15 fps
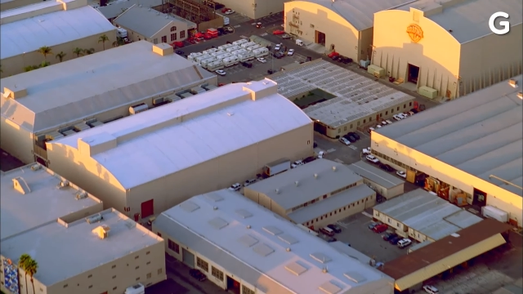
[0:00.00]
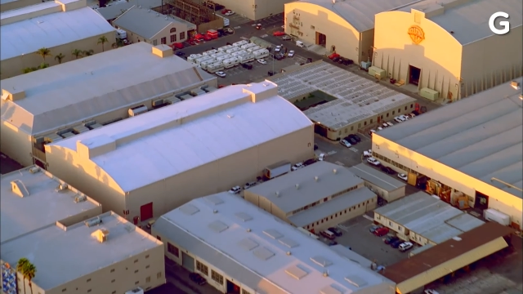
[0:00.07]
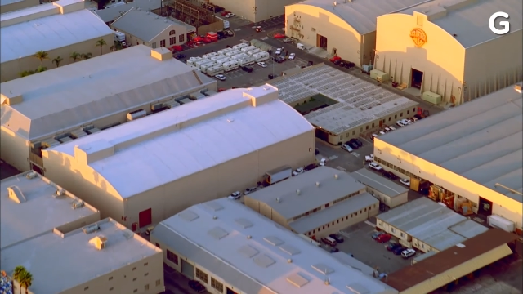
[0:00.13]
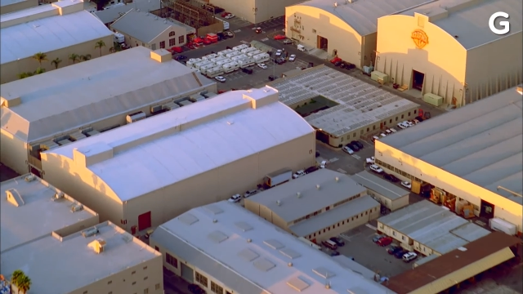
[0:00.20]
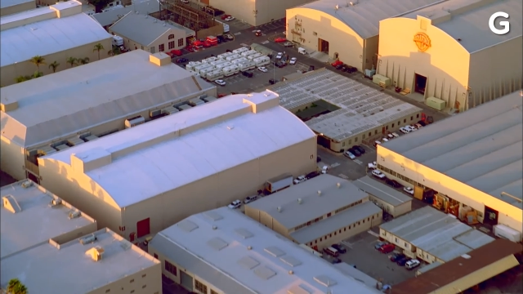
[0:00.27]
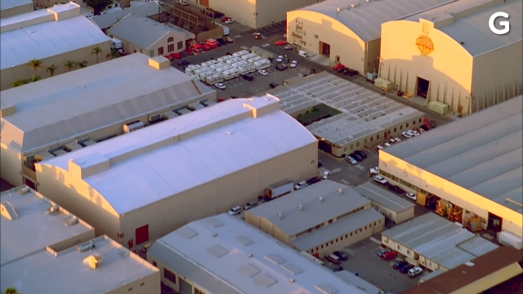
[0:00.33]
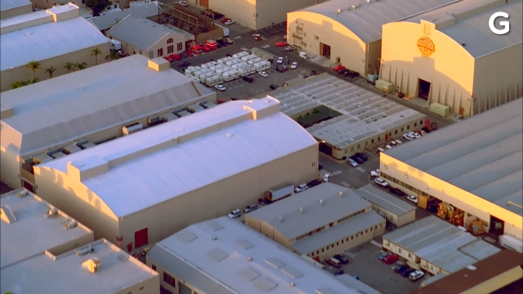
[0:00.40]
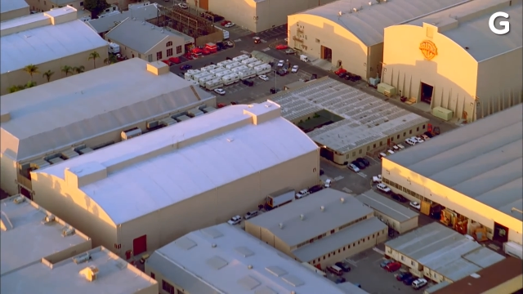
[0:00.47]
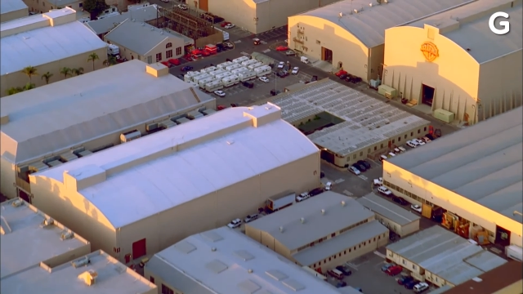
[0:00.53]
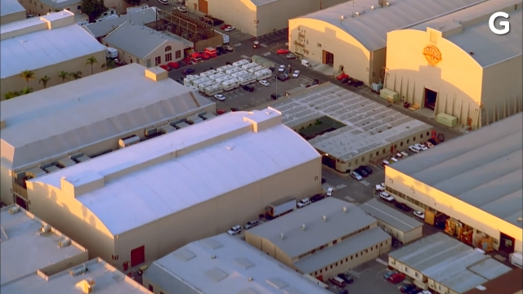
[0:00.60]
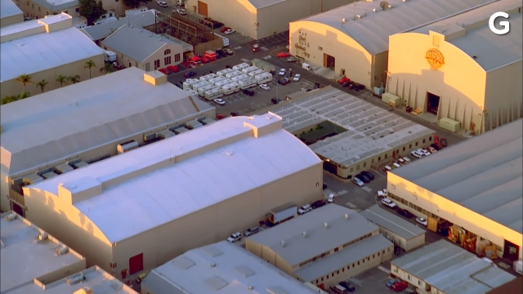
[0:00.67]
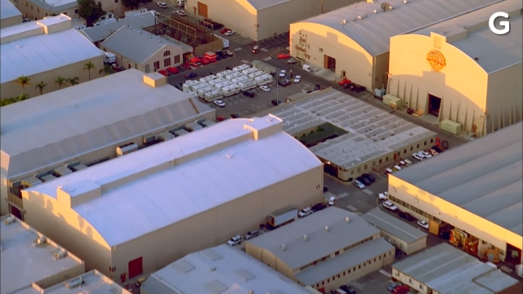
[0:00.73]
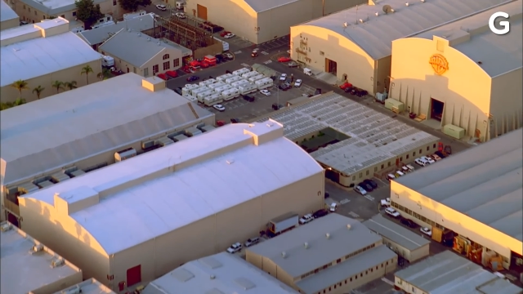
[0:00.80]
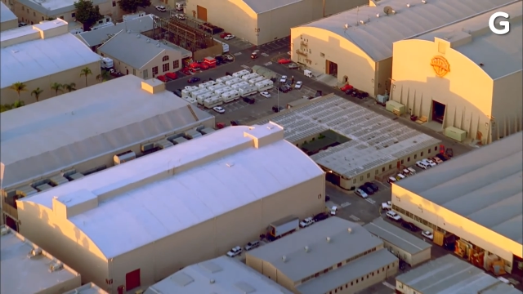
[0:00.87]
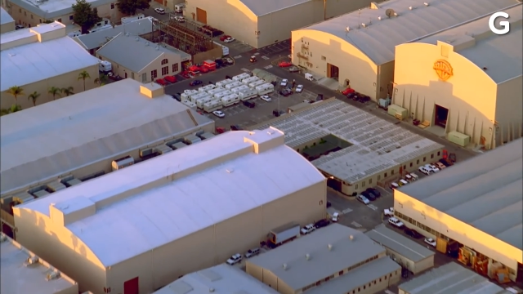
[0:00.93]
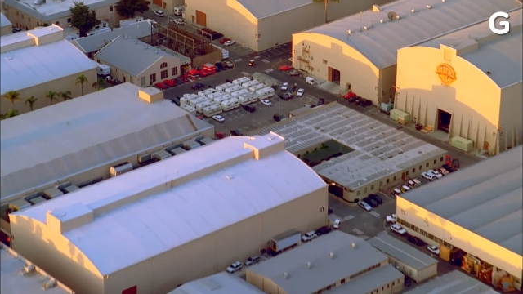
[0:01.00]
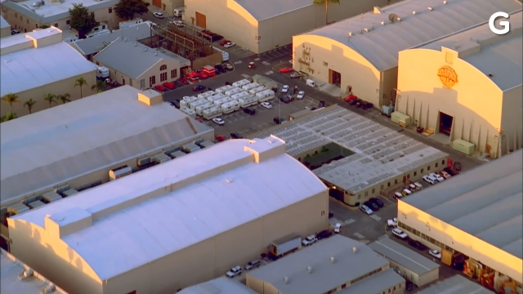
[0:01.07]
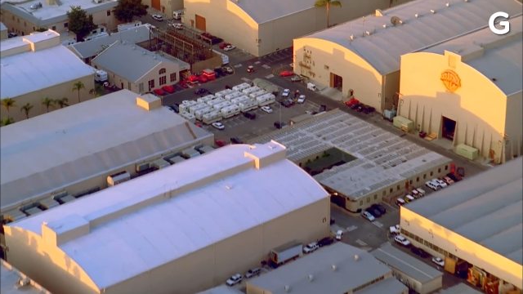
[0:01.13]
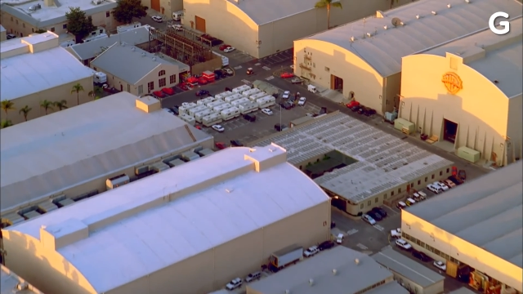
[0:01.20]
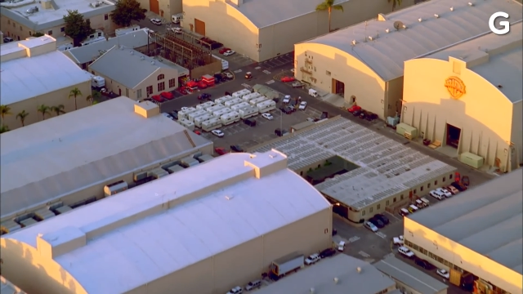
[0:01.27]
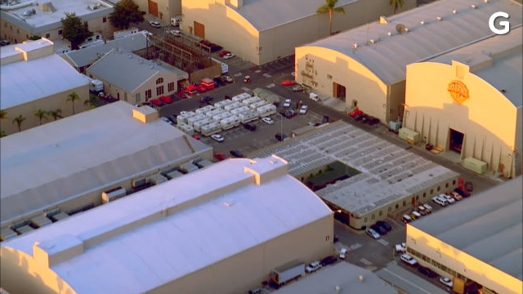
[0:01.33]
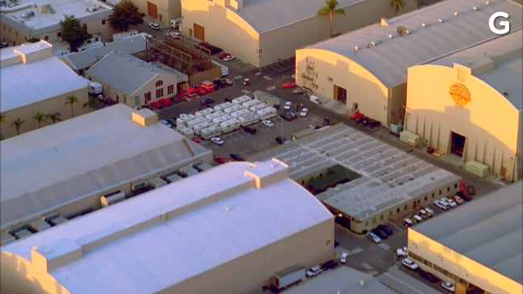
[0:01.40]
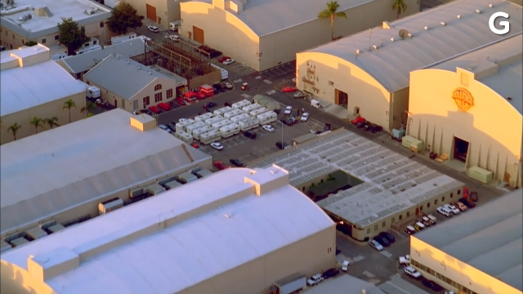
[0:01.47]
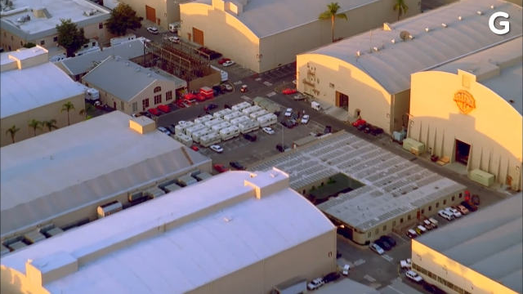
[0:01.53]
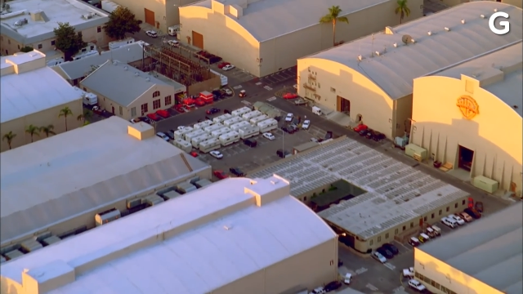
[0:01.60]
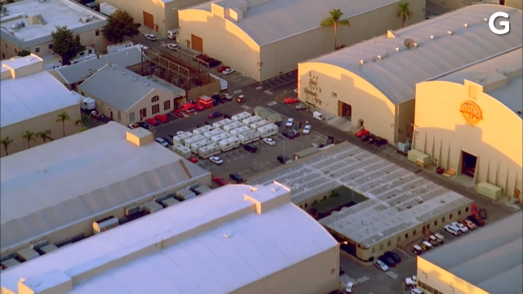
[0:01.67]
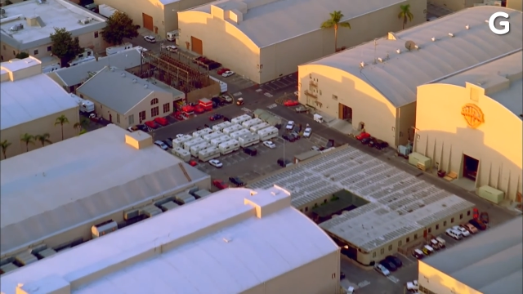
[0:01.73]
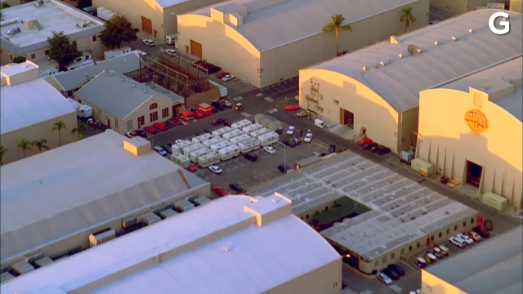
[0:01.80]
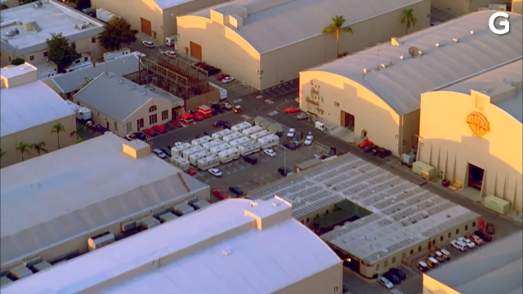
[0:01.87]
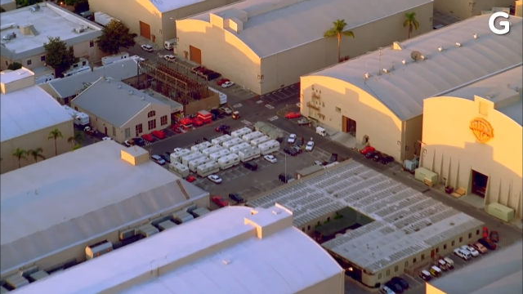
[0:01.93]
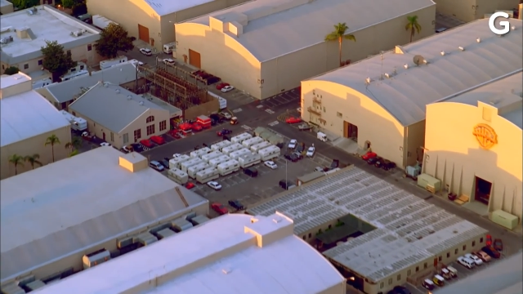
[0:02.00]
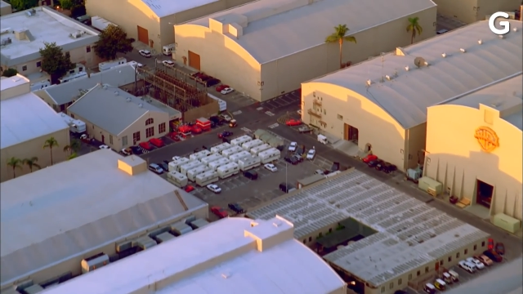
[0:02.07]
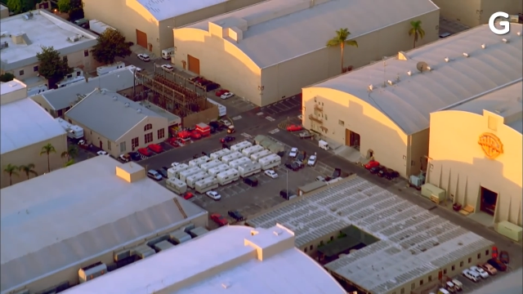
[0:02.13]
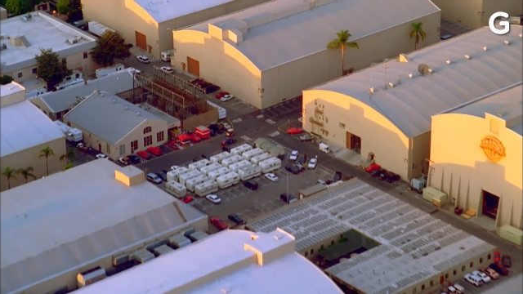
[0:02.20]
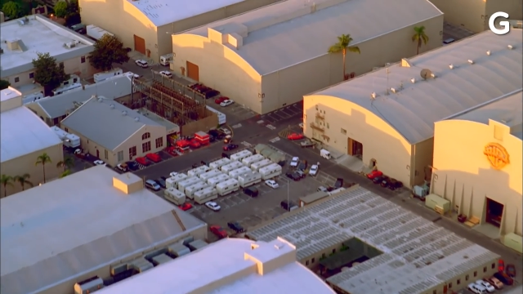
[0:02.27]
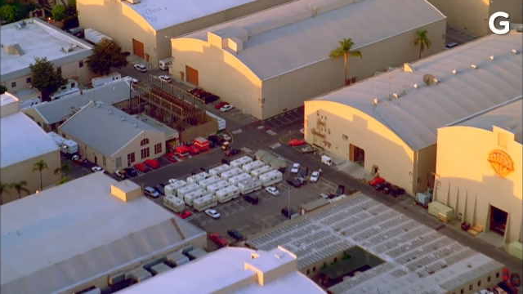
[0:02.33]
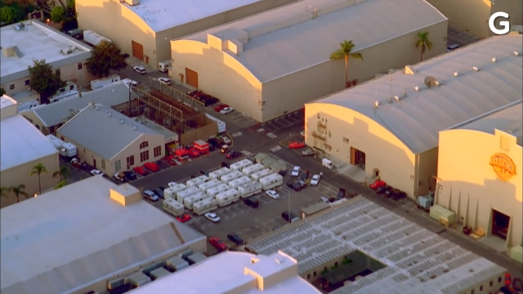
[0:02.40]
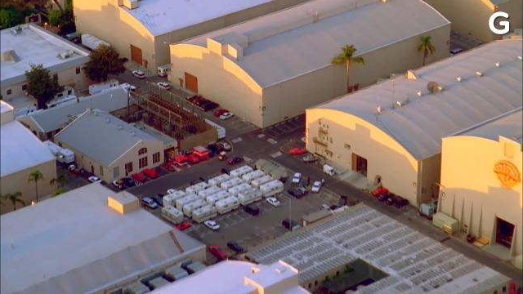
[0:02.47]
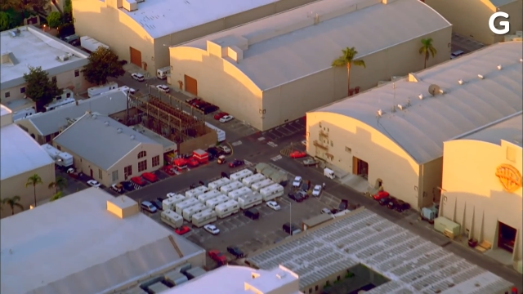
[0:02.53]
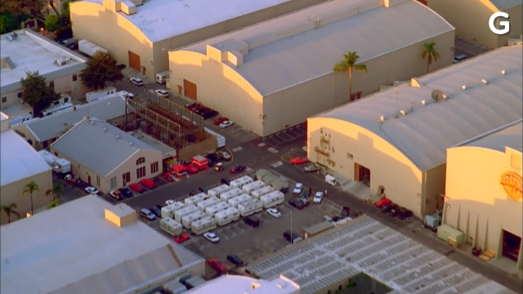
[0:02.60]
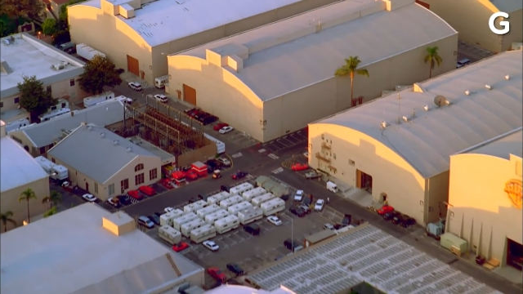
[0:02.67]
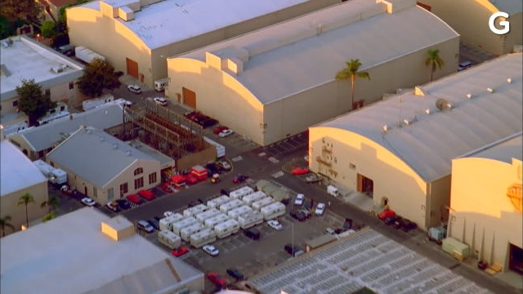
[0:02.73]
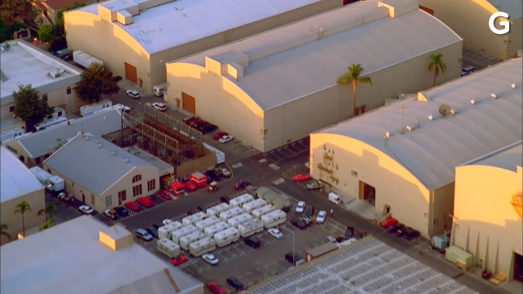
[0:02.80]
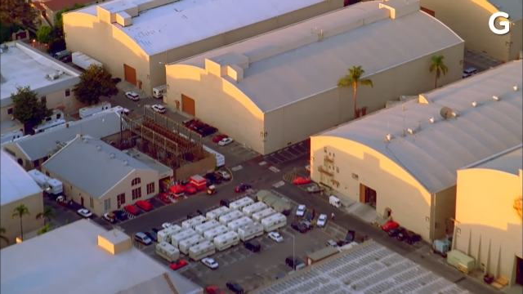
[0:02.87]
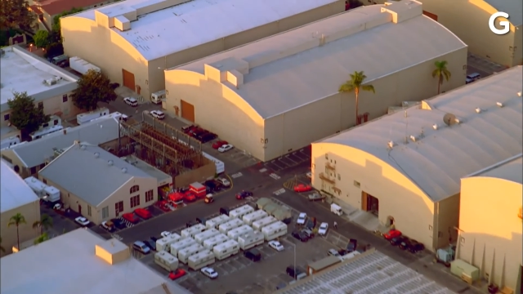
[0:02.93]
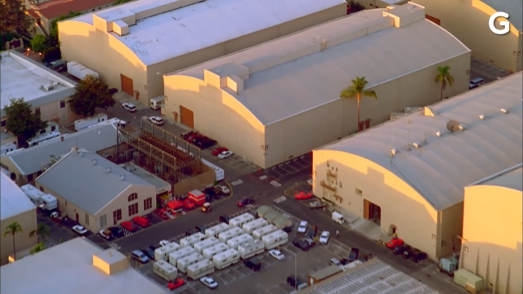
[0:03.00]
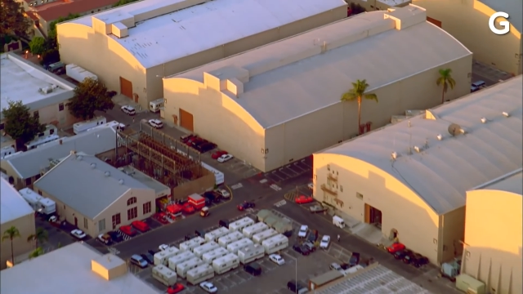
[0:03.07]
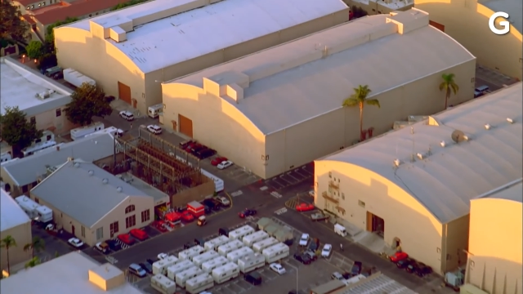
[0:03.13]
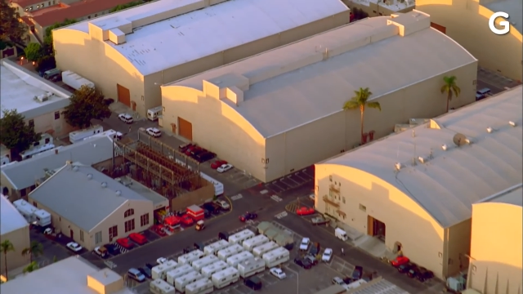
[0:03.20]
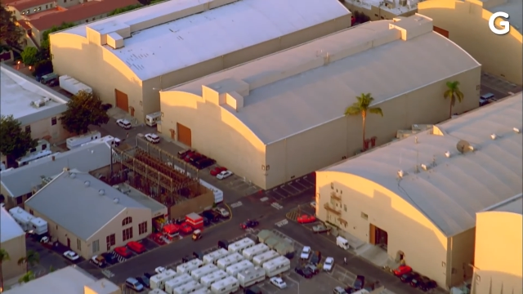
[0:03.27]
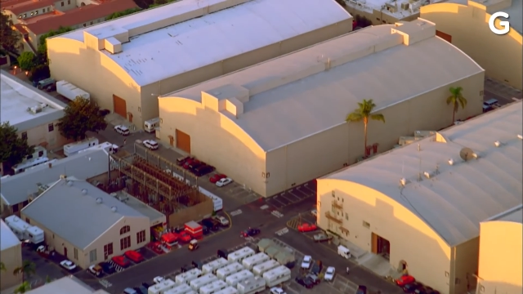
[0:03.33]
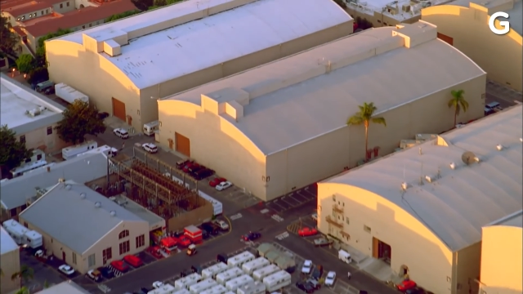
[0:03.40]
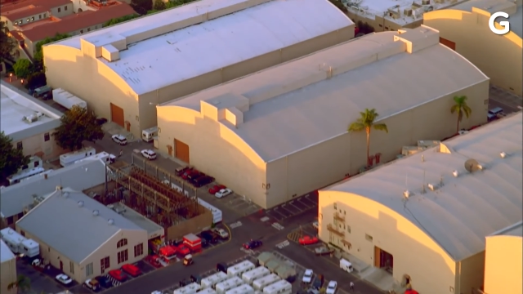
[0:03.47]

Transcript: (no speaker visible)